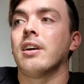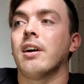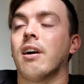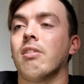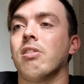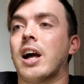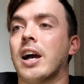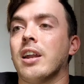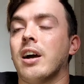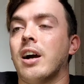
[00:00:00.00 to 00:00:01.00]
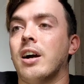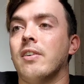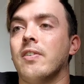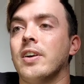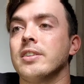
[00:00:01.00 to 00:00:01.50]
a lot
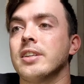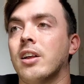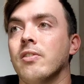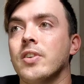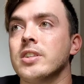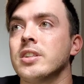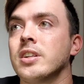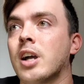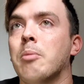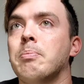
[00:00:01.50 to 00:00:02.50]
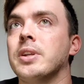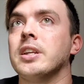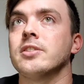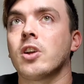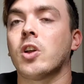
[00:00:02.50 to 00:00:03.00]
of television
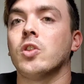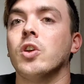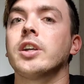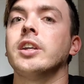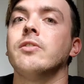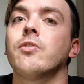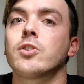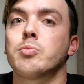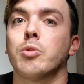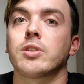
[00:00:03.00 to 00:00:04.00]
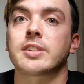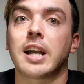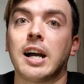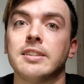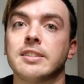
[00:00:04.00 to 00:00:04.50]
companies are looking for sports
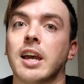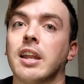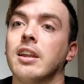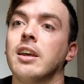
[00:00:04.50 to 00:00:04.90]
content.